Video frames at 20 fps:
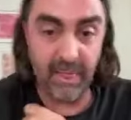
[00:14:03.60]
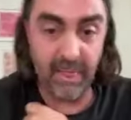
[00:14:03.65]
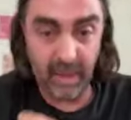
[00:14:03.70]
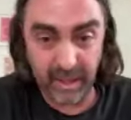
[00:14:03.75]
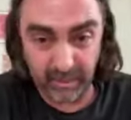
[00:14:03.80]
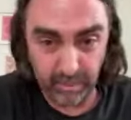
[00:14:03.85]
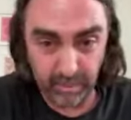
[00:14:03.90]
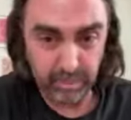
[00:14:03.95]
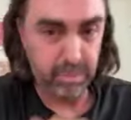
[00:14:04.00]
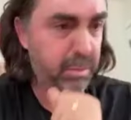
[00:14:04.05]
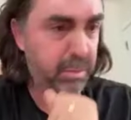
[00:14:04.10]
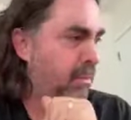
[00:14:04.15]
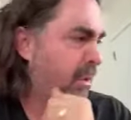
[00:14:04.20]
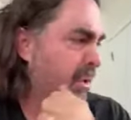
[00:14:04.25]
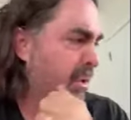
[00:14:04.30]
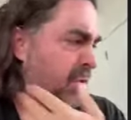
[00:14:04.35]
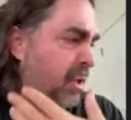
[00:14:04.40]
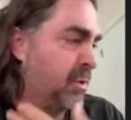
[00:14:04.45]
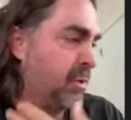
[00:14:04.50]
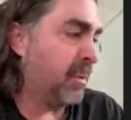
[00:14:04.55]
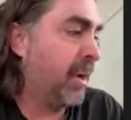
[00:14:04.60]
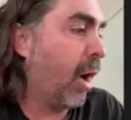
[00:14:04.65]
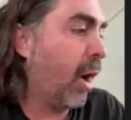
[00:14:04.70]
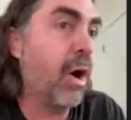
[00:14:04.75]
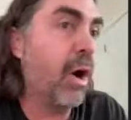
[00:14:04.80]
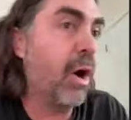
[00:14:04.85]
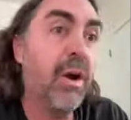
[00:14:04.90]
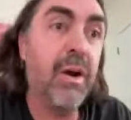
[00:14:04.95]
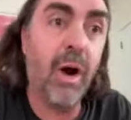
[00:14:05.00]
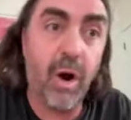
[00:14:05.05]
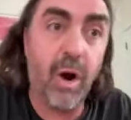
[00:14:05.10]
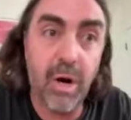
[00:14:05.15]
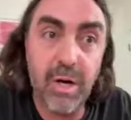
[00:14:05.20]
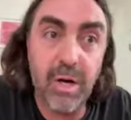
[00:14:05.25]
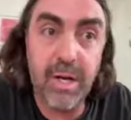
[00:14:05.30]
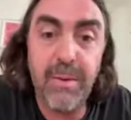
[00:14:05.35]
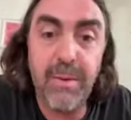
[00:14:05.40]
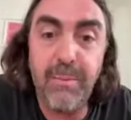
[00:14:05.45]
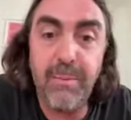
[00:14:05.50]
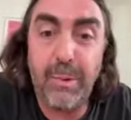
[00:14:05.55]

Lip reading: And like, excuse me, art can